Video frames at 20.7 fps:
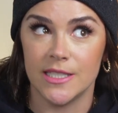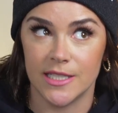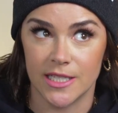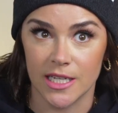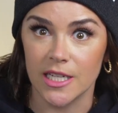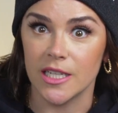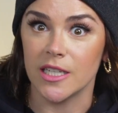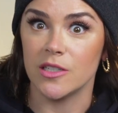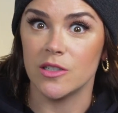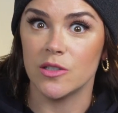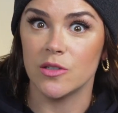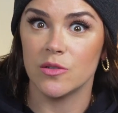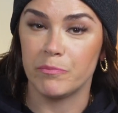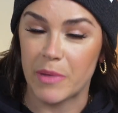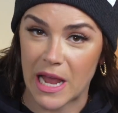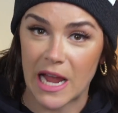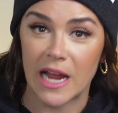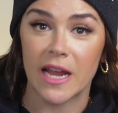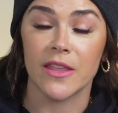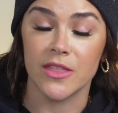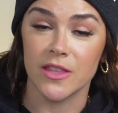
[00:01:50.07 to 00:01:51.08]
did
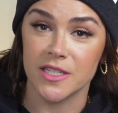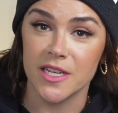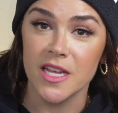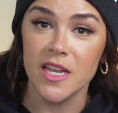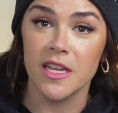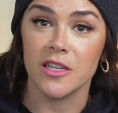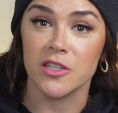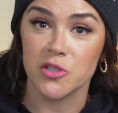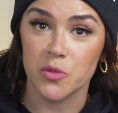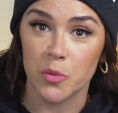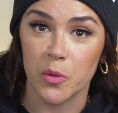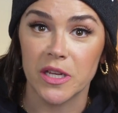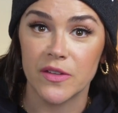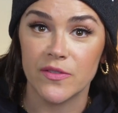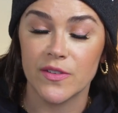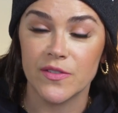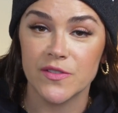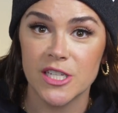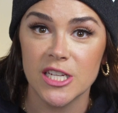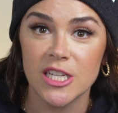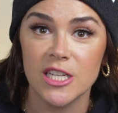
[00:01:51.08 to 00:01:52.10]
back in the day in
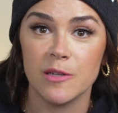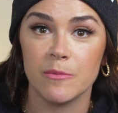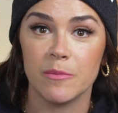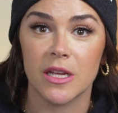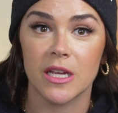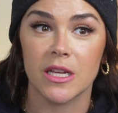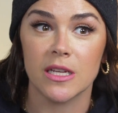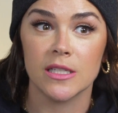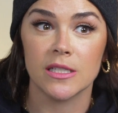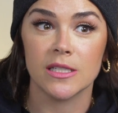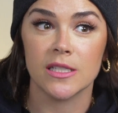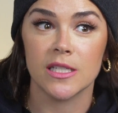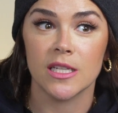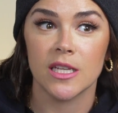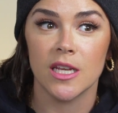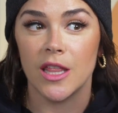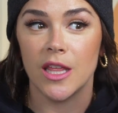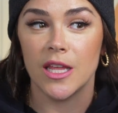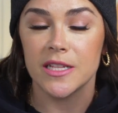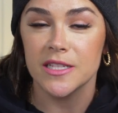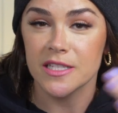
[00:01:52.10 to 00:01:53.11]
2015 because
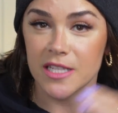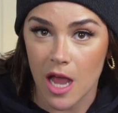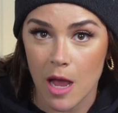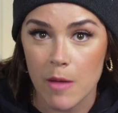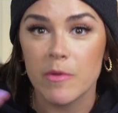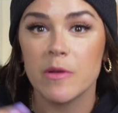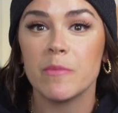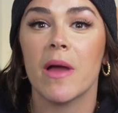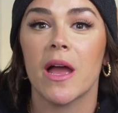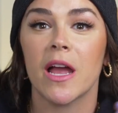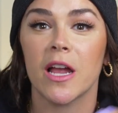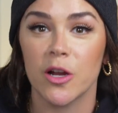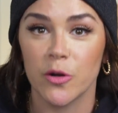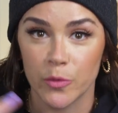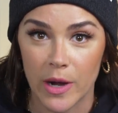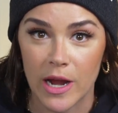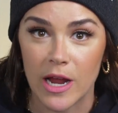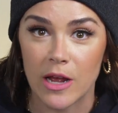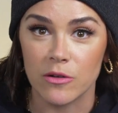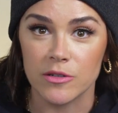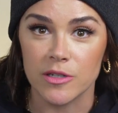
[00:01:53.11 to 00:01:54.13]
it's coming back
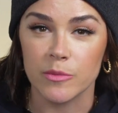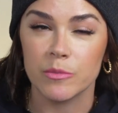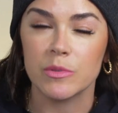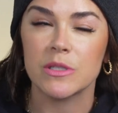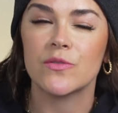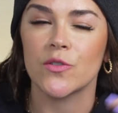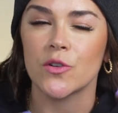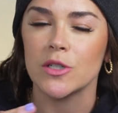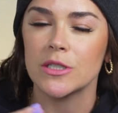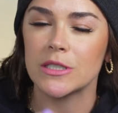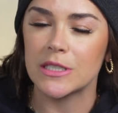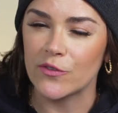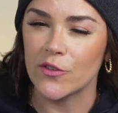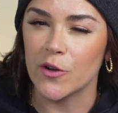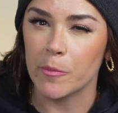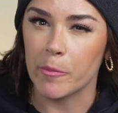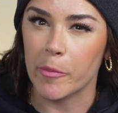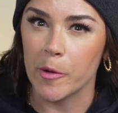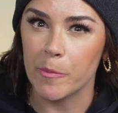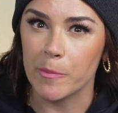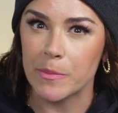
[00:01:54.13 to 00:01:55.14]
around. It was for a different
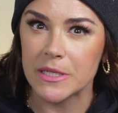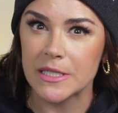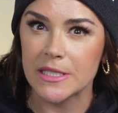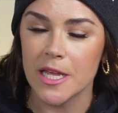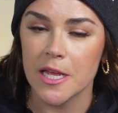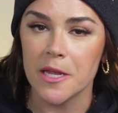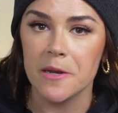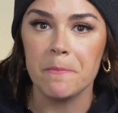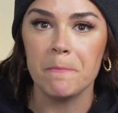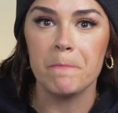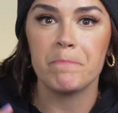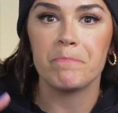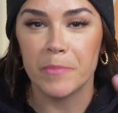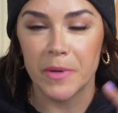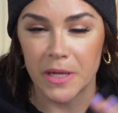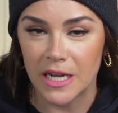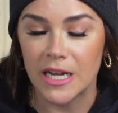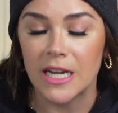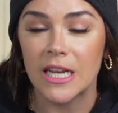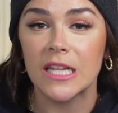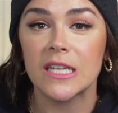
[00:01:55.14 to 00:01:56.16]
purpose then, but
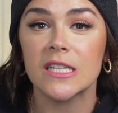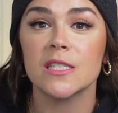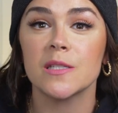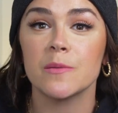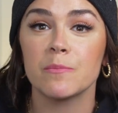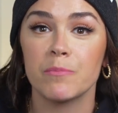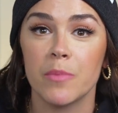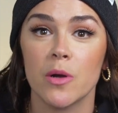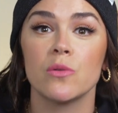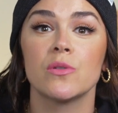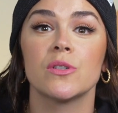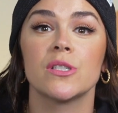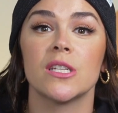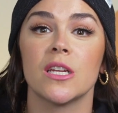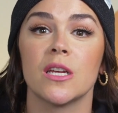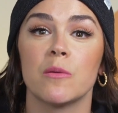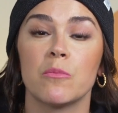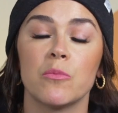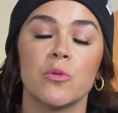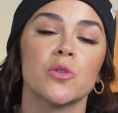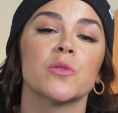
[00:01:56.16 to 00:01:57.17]
it is
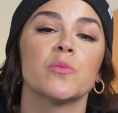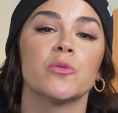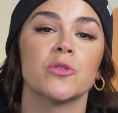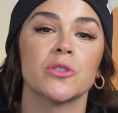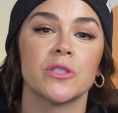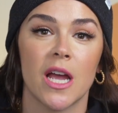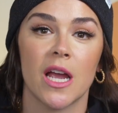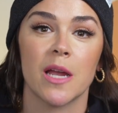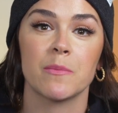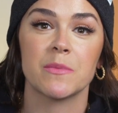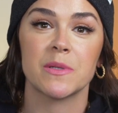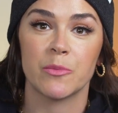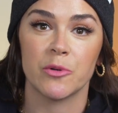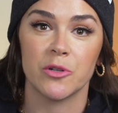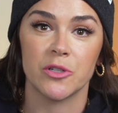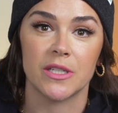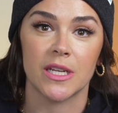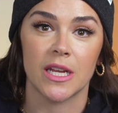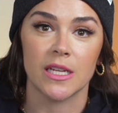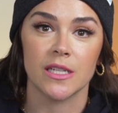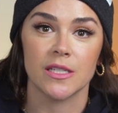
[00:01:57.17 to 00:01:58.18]
posting multiple times per
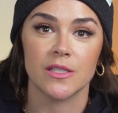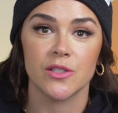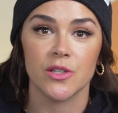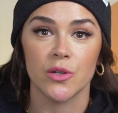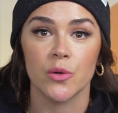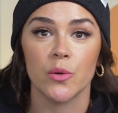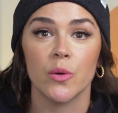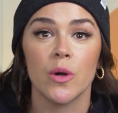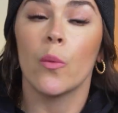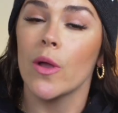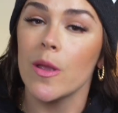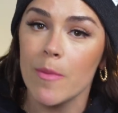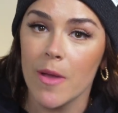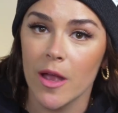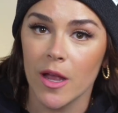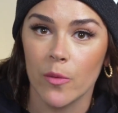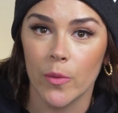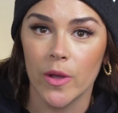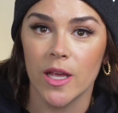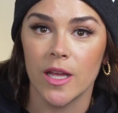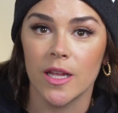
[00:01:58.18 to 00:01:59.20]
day. So way back
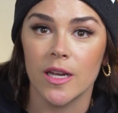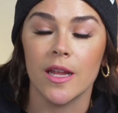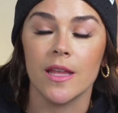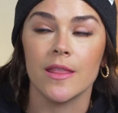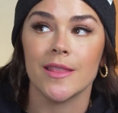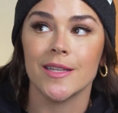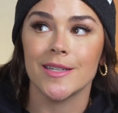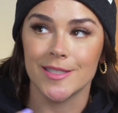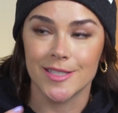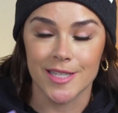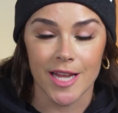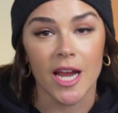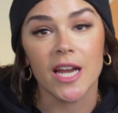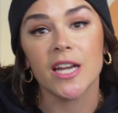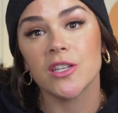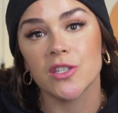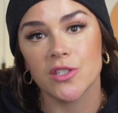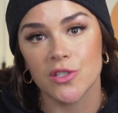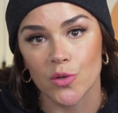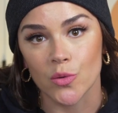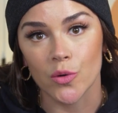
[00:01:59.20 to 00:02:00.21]
when in the
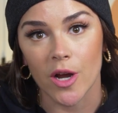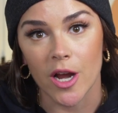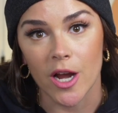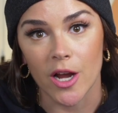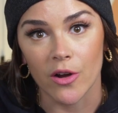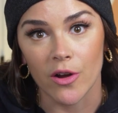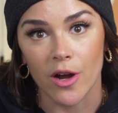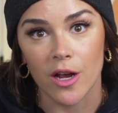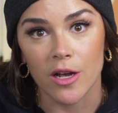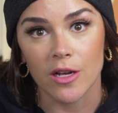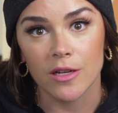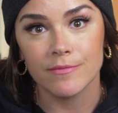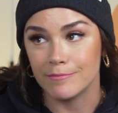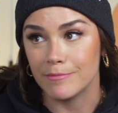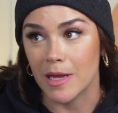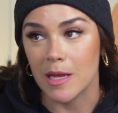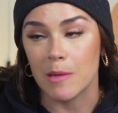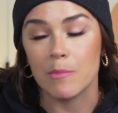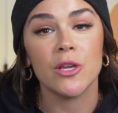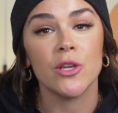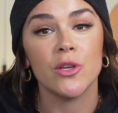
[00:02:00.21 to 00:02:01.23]
dinosaur era,
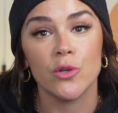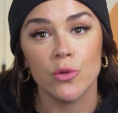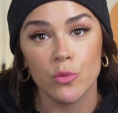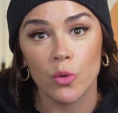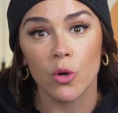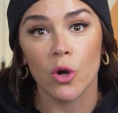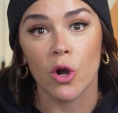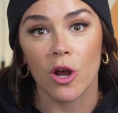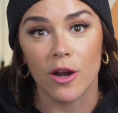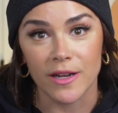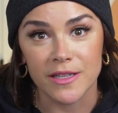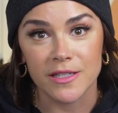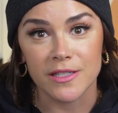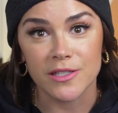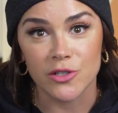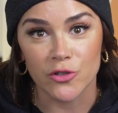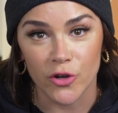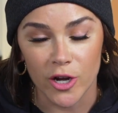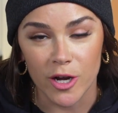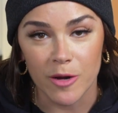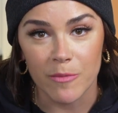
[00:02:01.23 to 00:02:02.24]
maybe you were on
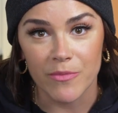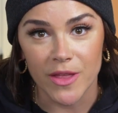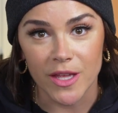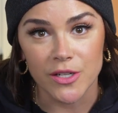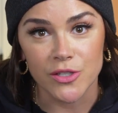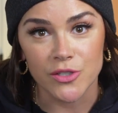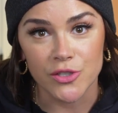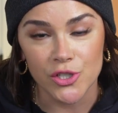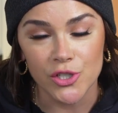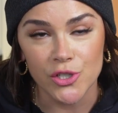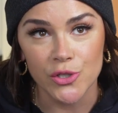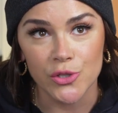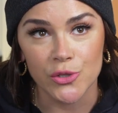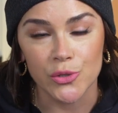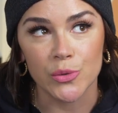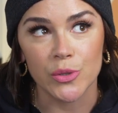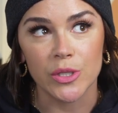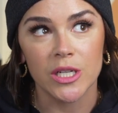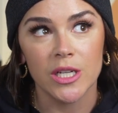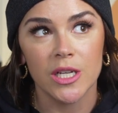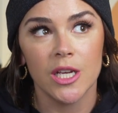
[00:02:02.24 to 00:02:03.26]
Instagram then
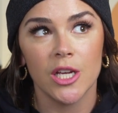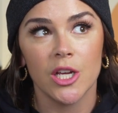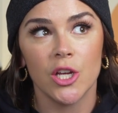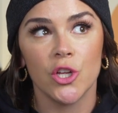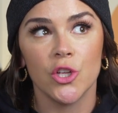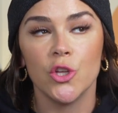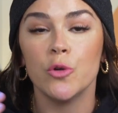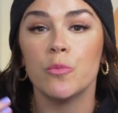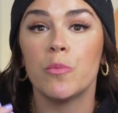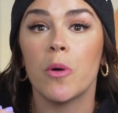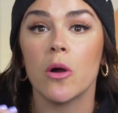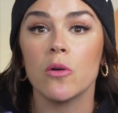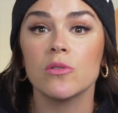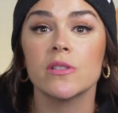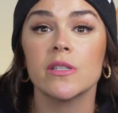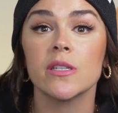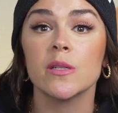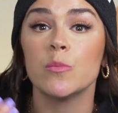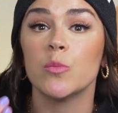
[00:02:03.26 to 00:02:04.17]
too, you posted